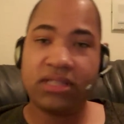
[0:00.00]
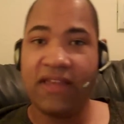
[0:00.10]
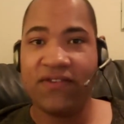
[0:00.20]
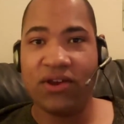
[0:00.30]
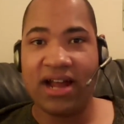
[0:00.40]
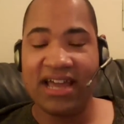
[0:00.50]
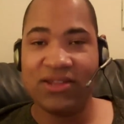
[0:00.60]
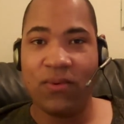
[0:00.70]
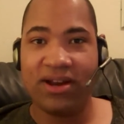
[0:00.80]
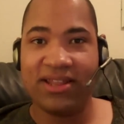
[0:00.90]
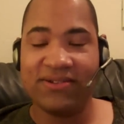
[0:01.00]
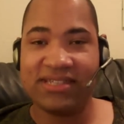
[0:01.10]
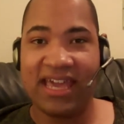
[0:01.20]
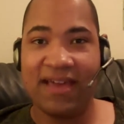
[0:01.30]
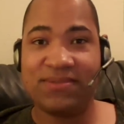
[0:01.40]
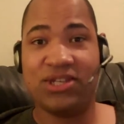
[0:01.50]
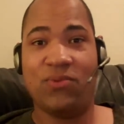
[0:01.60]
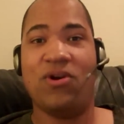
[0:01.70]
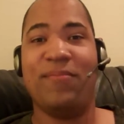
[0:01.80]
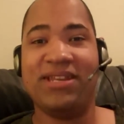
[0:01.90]
if you're in either one of those camps and you
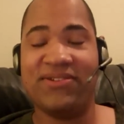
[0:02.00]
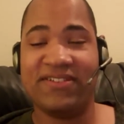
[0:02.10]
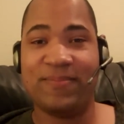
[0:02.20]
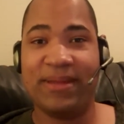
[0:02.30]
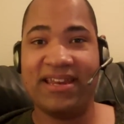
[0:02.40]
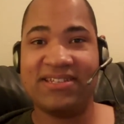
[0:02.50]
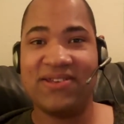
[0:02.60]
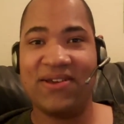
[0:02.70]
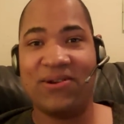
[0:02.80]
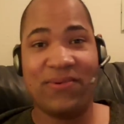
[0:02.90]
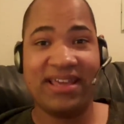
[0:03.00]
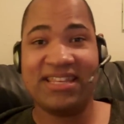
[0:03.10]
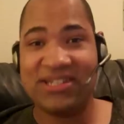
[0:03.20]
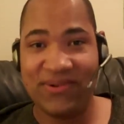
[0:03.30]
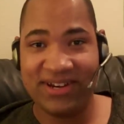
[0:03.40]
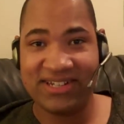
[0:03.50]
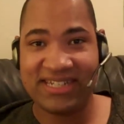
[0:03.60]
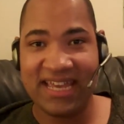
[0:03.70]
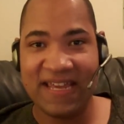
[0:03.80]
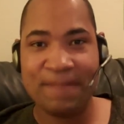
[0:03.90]
want me to explain it to you in a way that you
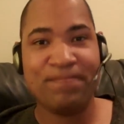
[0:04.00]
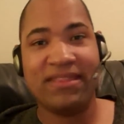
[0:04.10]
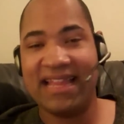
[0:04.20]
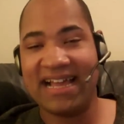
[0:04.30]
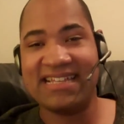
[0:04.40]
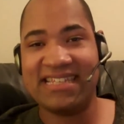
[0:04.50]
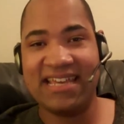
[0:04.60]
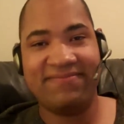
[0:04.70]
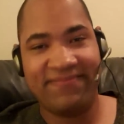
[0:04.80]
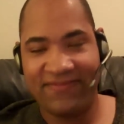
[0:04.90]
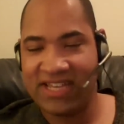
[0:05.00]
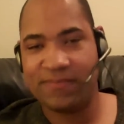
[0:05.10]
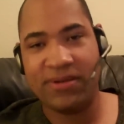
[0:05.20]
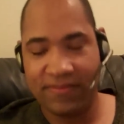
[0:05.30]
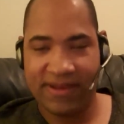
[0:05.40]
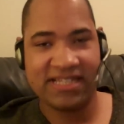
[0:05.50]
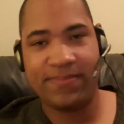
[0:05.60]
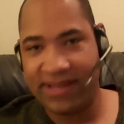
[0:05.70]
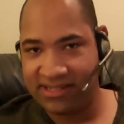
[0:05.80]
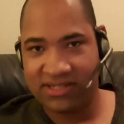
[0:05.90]
understand, like I said, Facebook,
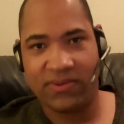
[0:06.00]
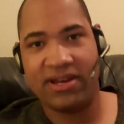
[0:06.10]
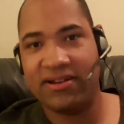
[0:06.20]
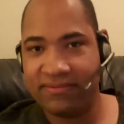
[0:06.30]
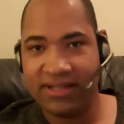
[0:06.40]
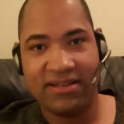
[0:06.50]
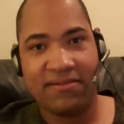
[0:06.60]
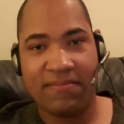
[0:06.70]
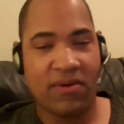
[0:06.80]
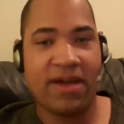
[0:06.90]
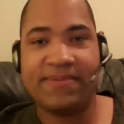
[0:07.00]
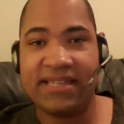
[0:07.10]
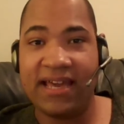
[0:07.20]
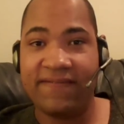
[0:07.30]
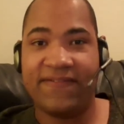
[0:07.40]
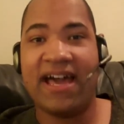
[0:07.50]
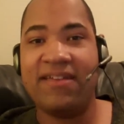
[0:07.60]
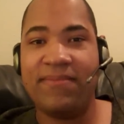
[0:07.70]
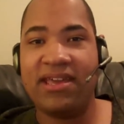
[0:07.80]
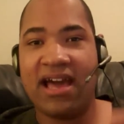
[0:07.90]
MySpace, Twitter, my website,
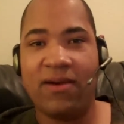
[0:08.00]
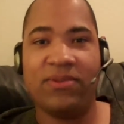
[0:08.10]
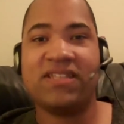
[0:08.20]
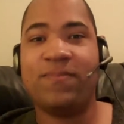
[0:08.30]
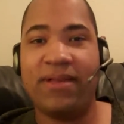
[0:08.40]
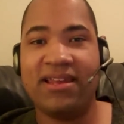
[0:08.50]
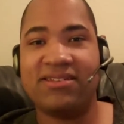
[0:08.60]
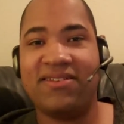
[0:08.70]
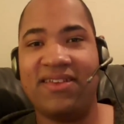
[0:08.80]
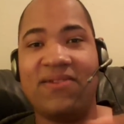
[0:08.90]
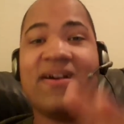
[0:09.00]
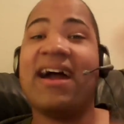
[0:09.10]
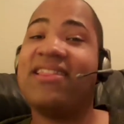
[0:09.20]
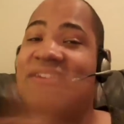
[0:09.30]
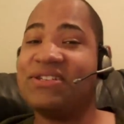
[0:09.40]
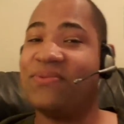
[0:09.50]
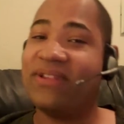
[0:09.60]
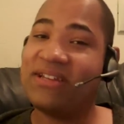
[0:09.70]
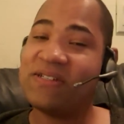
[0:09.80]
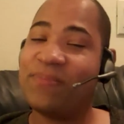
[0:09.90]
find me. I will explain it to you either as a
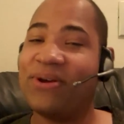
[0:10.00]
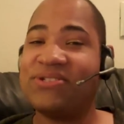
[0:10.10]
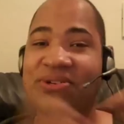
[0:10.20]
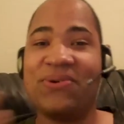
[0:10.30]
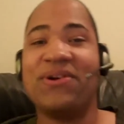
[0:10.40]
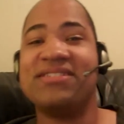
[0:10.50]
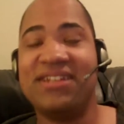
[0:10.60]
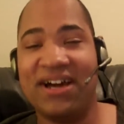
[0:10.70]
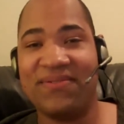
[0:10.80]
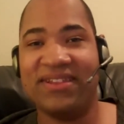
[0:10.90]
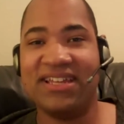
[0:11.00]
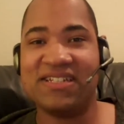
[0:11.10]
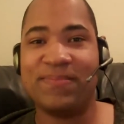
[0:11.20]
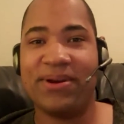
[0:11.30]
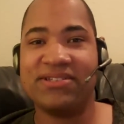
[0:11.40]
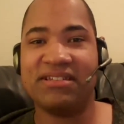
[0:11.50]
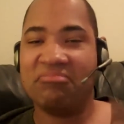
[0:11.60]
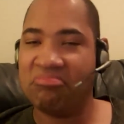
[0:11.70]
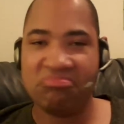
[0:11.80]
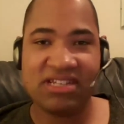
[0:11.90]
religious person or as a non-religious person.
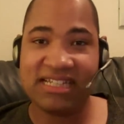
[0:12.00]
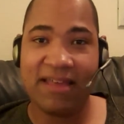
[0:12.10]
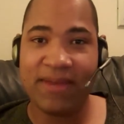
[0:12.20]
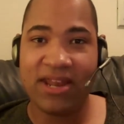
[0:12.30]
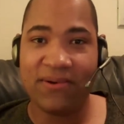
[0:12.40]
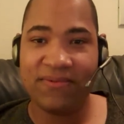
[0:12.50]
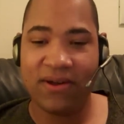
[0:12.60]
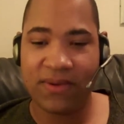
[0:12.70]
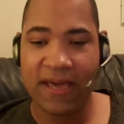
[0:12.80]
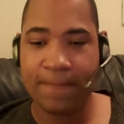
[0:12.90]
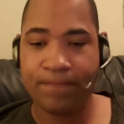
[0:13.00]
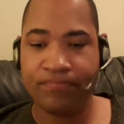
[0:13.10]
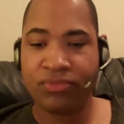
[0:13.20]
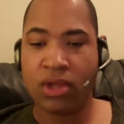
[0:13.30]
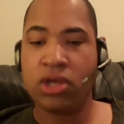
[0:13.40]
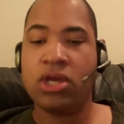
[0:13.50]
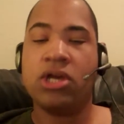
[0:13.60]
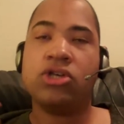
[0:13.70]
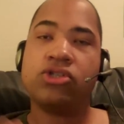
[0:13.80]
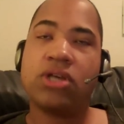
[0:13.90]
Just let me know, okay?
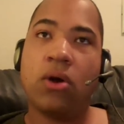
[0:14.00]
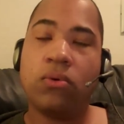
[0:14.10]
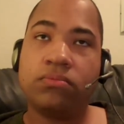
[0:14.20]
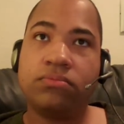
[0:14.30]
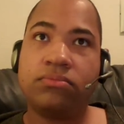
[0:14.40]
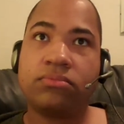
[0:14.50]
So,